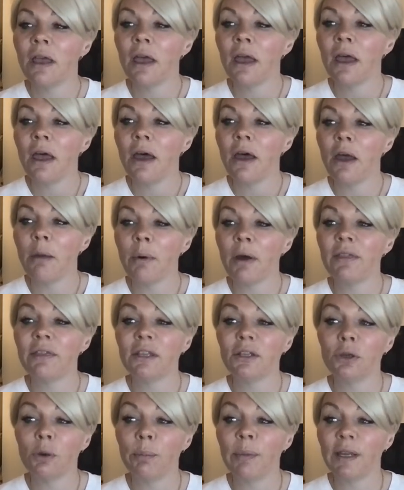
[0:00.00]
I
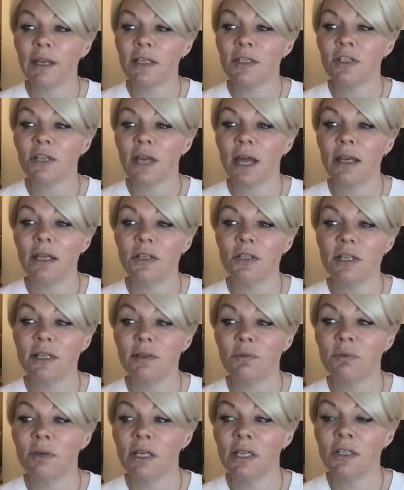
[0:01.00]
think your biggest challenge is
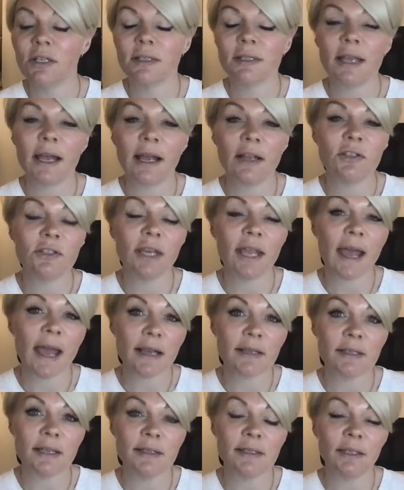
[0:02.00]
really just actually
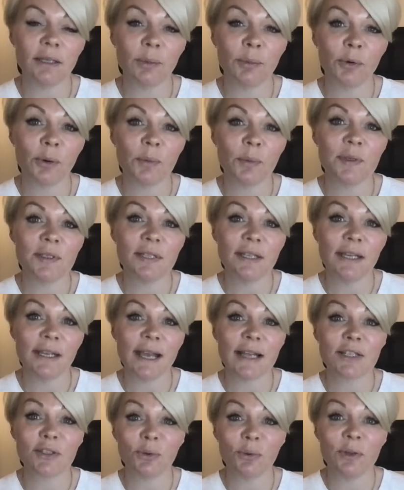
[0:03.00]
accessing a property
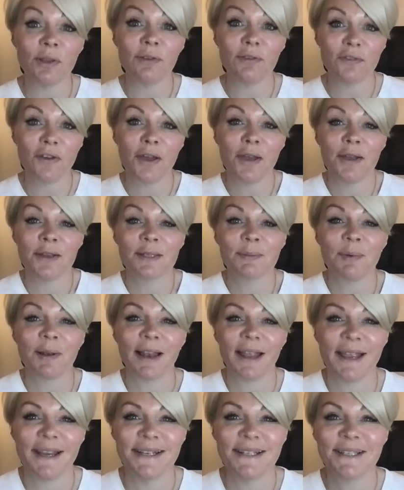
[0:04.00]
at all in the first
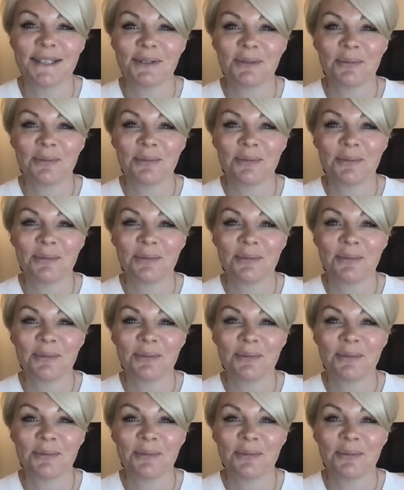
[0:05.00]
place.